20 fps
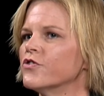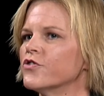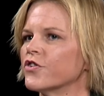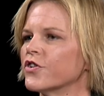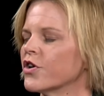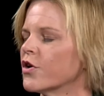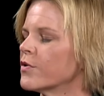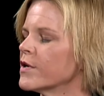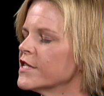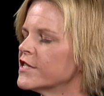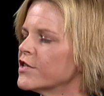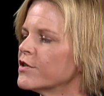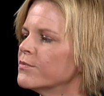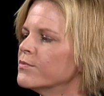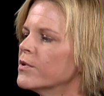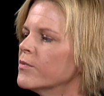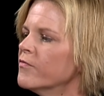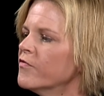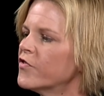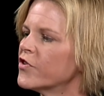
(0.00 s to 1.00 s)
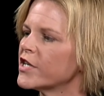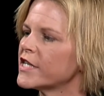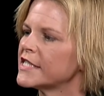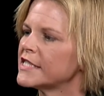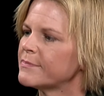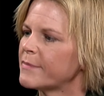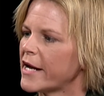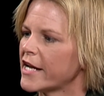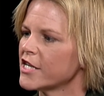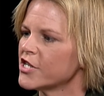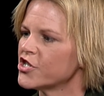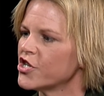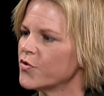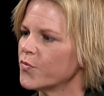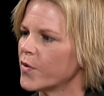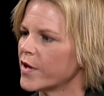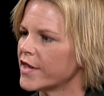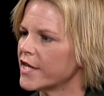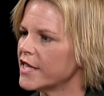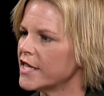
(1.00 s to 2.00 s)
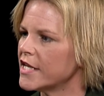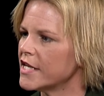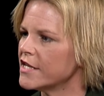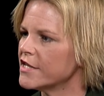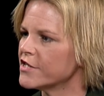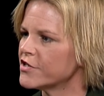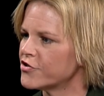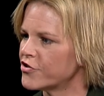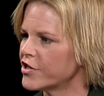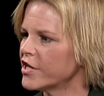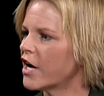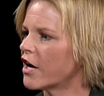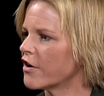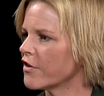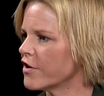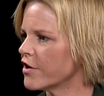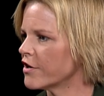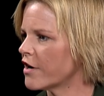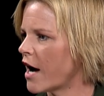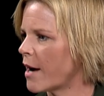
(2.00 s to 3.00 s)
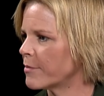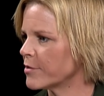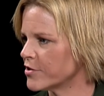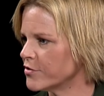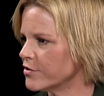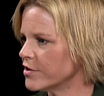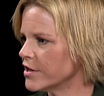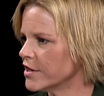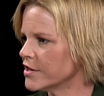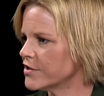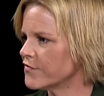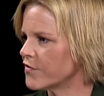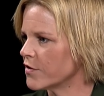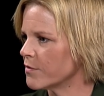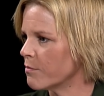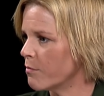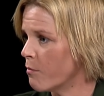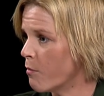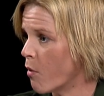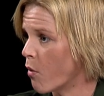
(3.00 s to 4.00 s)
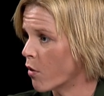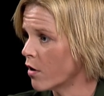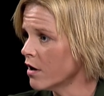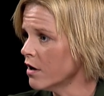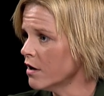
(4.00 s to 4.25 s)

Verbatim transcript: You know, is there room for expansion within the industry? Are there opportunities for more?